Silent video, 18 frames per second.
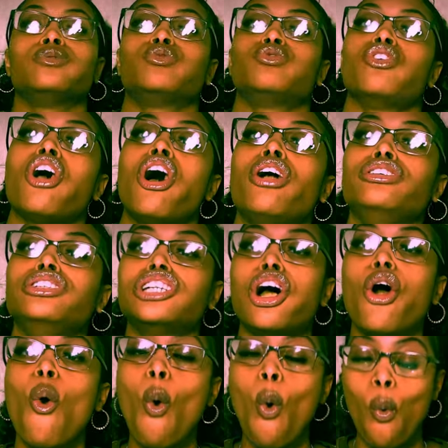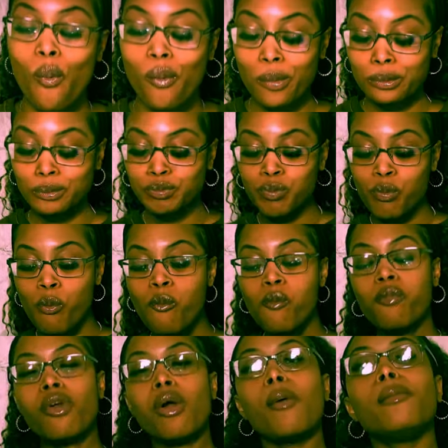Y'all know,
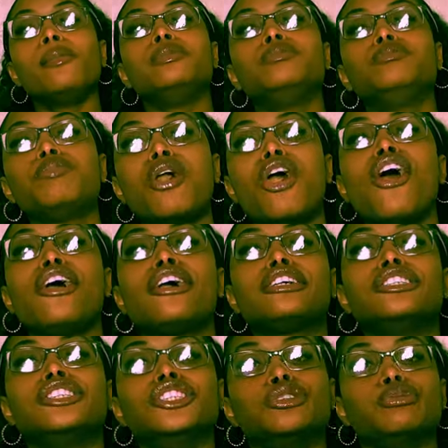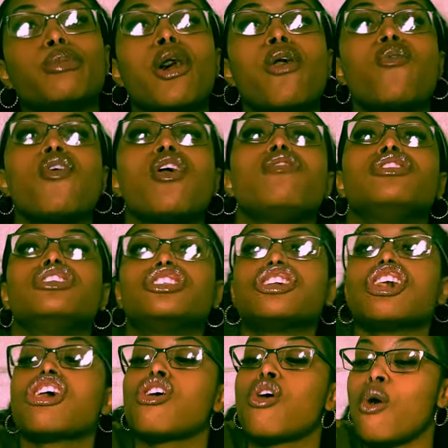pink is my favorite
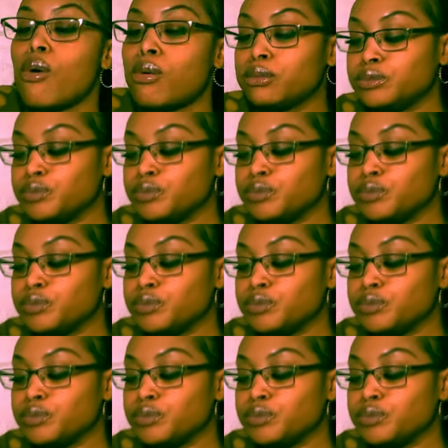color.